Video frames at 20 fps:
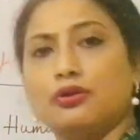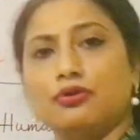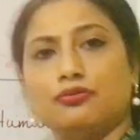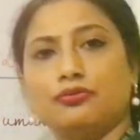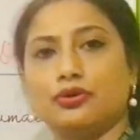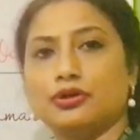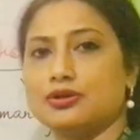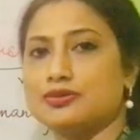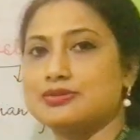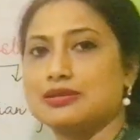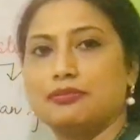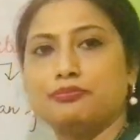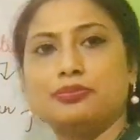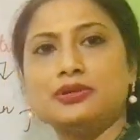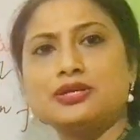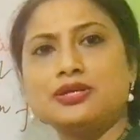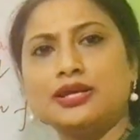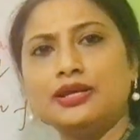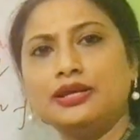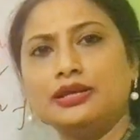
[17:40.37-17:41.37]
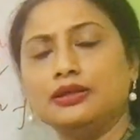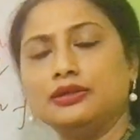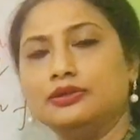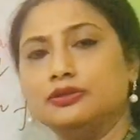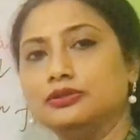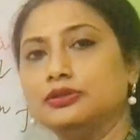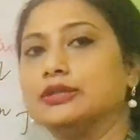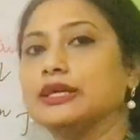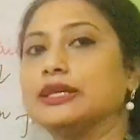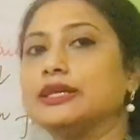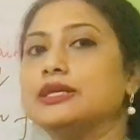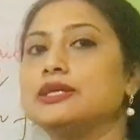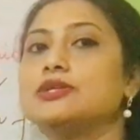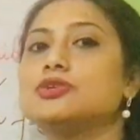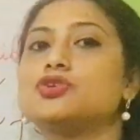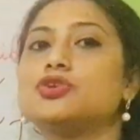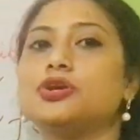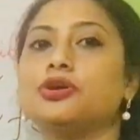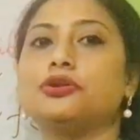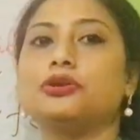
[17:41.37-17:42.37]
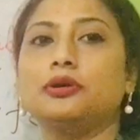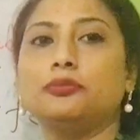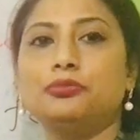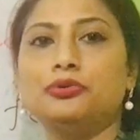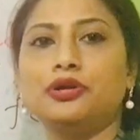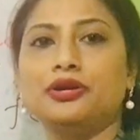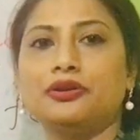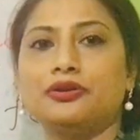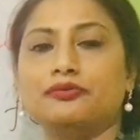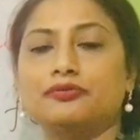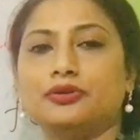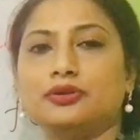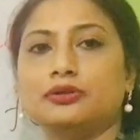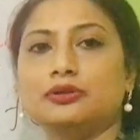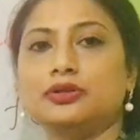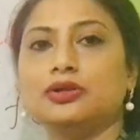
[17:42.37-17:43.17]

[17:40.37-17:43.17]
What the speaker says: For example, Delhi. Delhi is near Yamuna River.